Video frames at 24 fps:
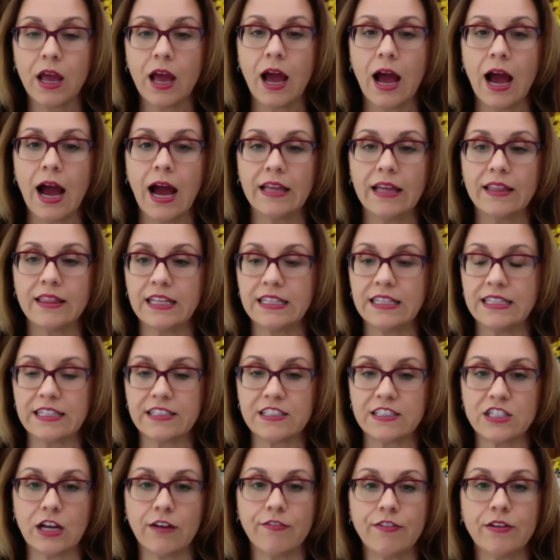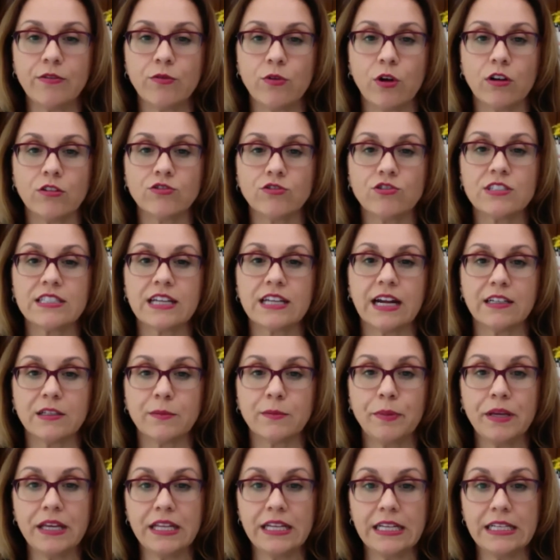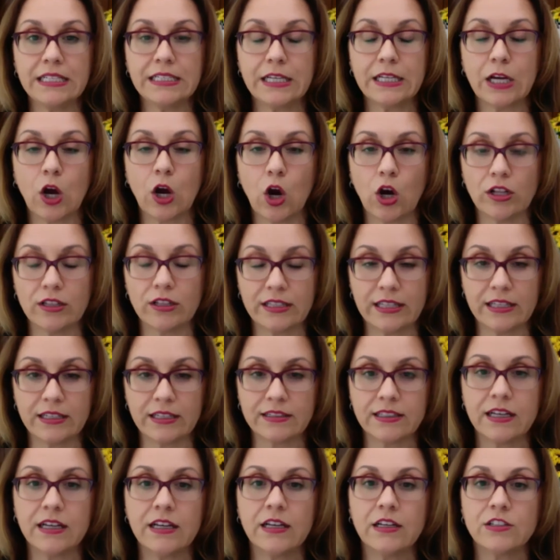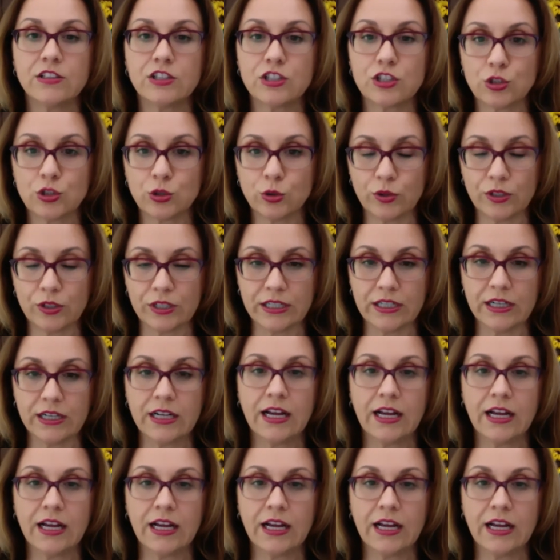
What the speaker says: I think there is nothing wrong to start pinning the content sooner.